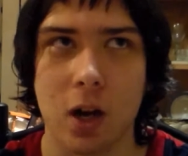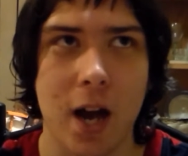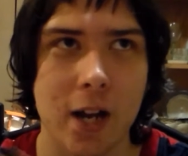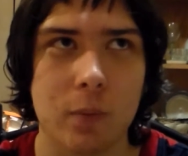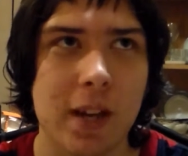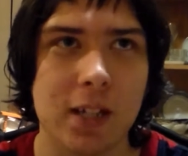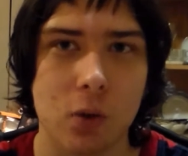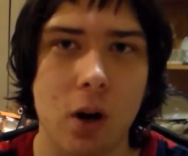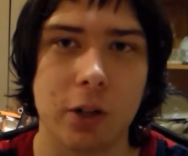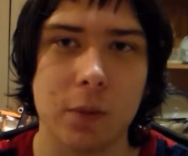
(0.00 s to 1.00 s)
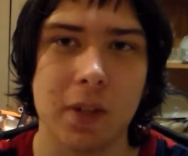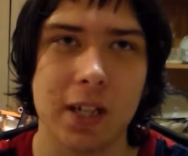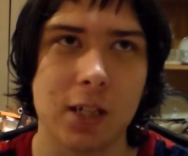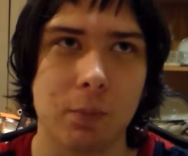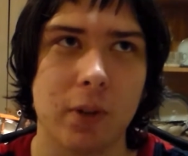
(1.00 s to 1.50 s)
Iron Man's
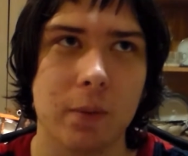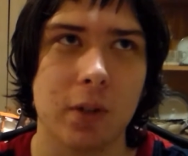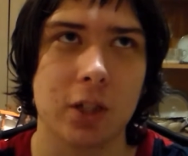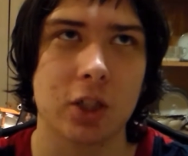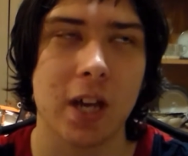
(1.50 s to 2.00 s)
argument is pretty much